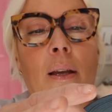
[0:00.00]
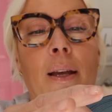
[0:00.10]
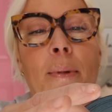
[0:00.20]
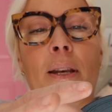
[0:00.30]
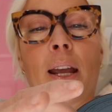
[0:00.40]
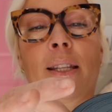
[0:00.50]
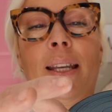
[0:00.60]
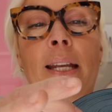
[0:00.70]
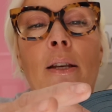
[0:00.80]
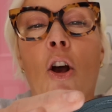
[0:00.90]
I mean, it's
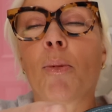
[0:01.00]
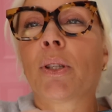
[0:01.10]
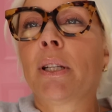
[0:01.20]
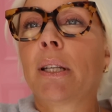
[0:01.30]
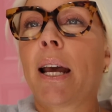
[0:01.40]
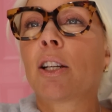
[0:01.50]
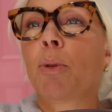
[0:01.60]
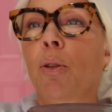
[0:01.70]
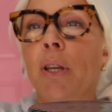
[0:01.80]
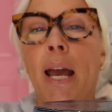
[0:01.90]
almost
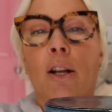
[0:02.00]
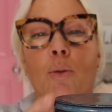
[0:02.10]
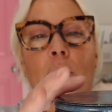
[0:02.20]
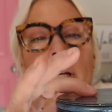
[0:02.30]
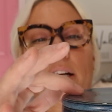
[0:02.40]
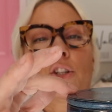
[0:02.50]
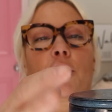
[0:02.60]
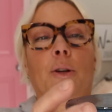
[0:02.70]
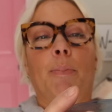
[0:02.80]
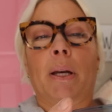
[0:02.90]
indetectable, the actual
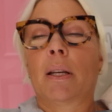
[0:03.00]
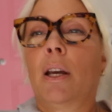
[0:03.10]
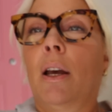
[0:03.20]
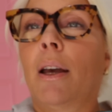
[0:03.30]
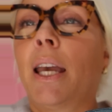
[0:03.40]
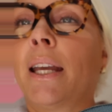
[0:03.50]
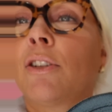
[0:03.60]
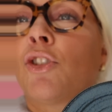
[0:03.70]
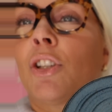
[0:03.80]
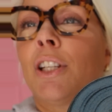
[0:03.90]
texture, but
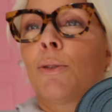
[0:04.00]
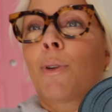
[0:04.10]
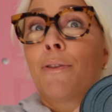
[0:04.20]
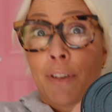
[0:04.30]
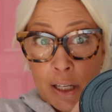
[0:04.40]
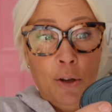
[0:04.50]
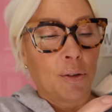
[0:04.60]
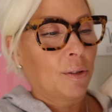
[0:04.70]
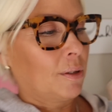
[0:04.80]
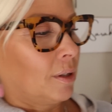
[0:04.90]
it still reveals